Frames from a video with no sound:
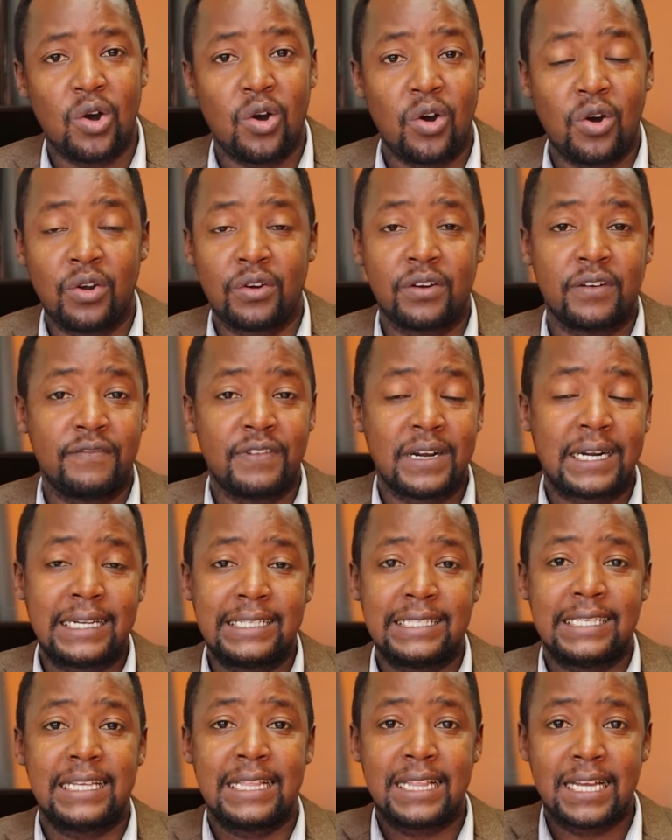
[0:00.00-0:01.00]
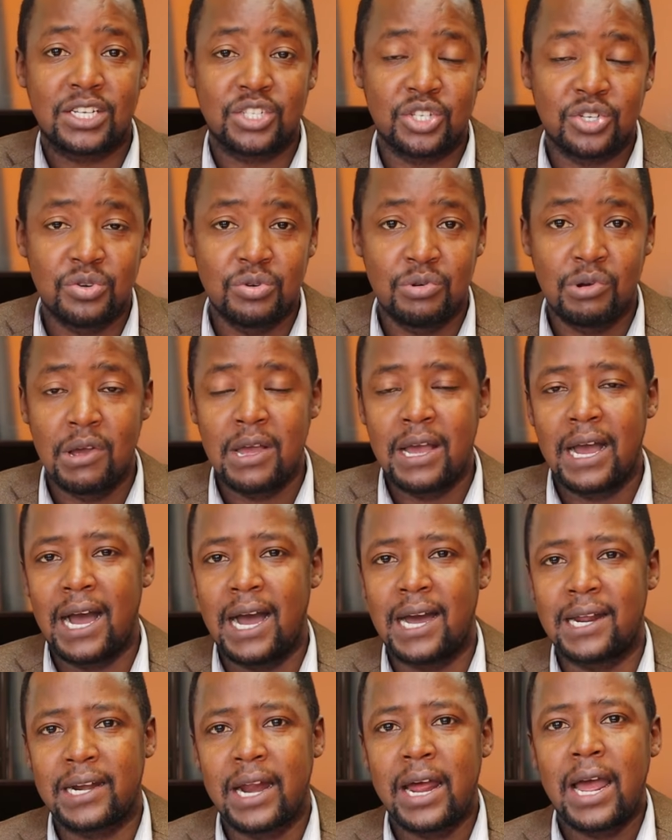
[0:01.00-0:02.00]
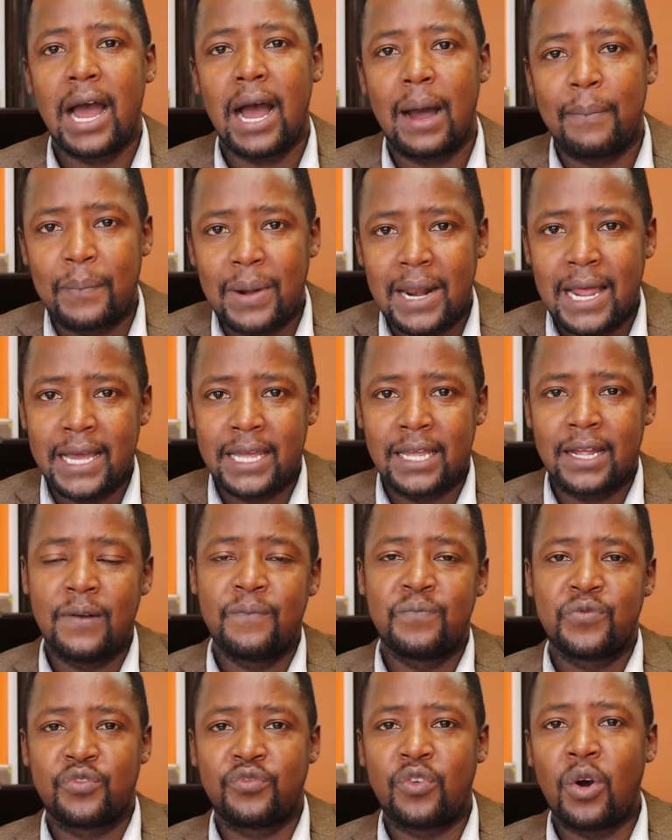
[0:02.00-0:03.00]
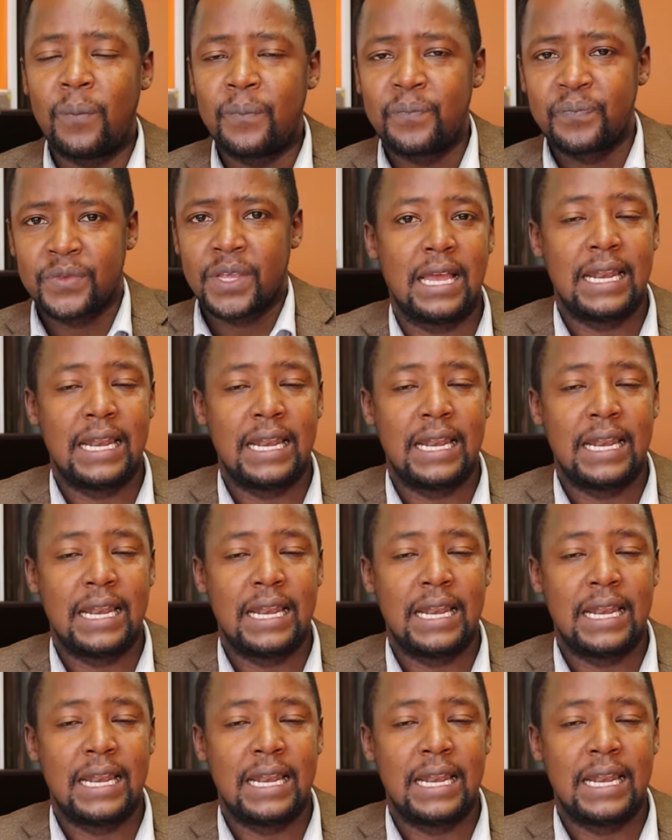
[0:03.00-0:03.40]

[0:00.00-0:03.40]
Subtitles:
or vacancy that you are applying for.